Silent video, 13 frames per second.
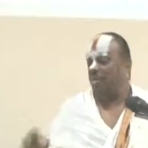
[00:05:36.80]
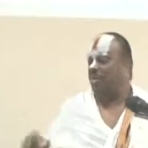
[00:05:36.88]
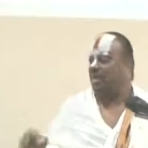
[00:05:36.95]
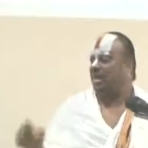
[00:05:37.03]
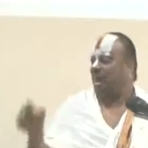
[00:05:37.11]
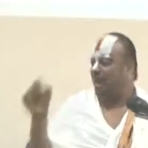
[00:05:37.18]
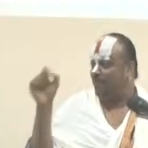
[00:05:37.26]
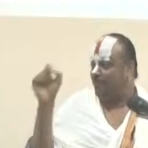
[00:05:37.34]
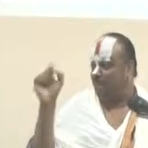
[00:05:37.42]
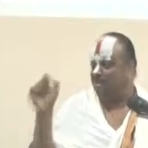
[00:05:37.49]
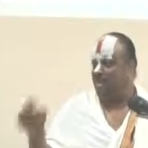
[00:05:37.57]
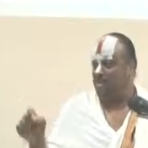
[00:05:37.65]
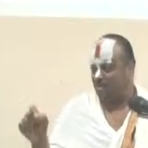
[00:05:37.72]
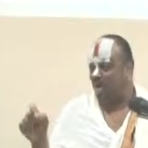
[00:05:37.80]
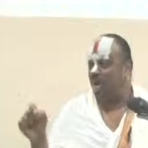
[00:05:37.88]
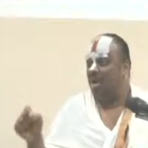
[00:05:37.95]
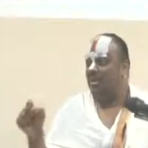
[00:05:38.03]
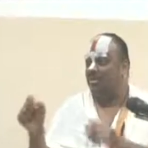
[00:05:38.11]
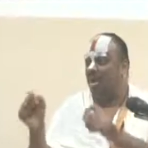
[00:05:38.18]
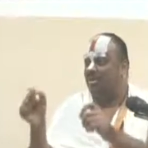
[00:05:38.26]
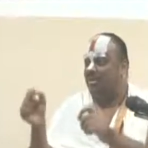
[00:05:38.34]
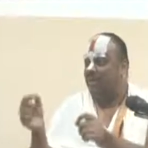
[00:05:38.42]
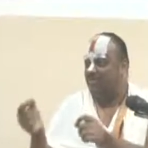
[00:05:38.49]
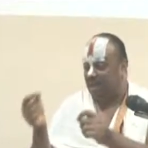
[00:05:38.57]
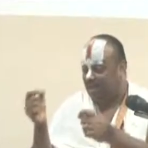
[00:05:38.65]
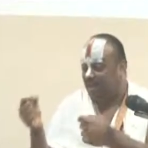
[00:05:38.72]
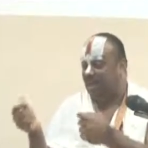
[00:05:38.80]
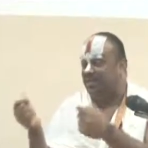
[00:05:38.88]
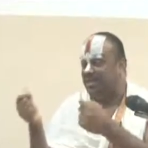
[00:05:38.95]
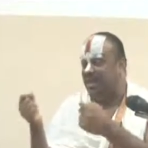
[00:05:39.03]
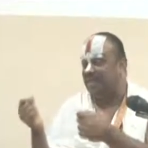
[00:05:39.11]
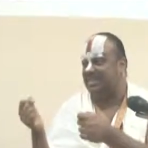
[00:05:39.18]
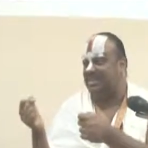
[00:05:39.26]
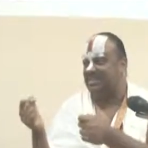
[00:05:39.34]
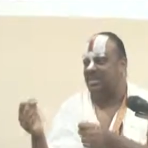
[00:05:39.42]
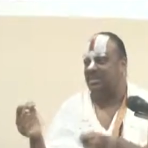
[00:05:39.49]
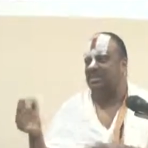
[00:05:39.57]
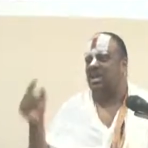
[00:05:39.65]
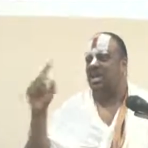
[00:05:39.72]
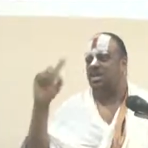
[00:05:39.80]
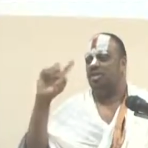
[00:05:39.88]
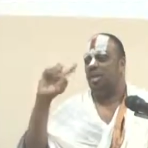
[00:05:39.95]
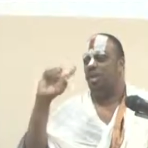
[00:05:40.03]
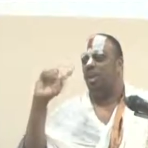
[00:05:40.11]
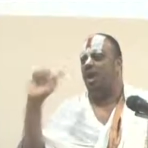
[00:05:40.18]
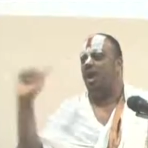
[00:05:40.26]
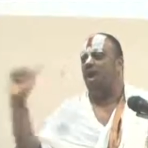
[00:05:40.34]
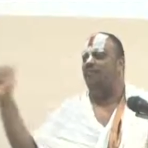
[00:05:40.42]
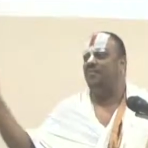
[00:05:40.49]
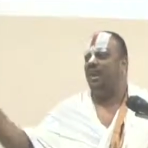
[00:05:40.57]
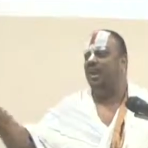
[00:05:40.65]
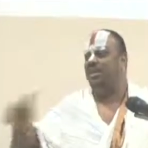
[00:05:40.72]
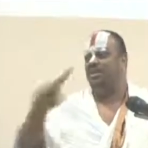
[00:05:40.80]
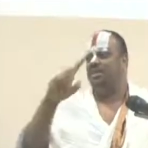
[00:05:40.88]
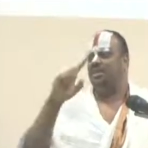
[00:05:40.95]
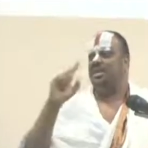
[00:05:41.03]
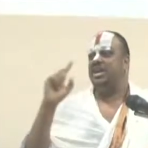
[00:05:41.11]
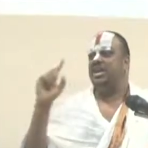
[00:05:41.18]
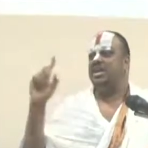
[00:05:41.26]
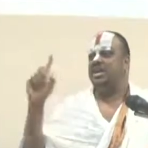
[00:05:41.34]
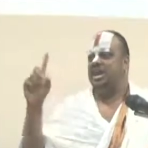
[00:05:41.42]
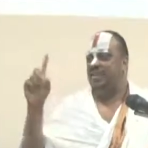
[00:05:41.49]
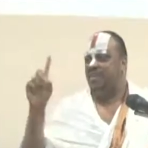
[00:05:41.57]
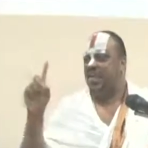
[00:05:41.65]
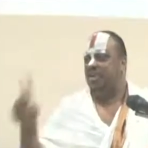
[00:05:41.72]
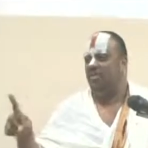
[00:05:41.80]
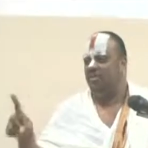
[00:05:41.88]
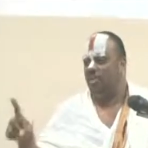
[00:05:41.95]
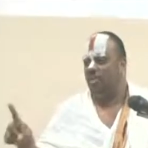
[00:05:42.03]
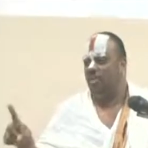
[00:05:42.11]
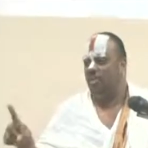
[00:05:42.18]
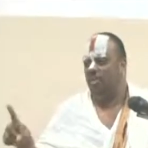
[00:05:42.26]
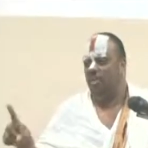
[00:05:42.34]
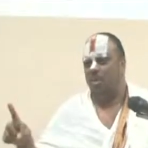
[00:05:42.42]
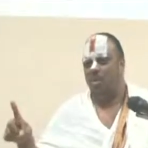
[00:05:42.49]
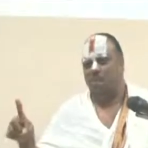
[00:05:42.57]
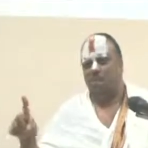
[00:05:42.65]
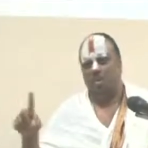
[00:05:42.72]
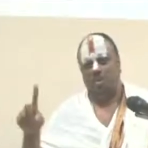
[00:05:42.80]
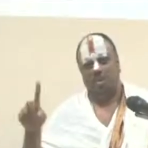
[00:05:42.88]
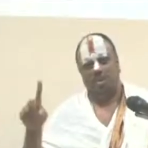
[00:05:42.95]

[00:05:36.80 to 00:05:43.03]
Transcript: Now the complex study, so 30, that's what the Shastra says, the whole world, even if you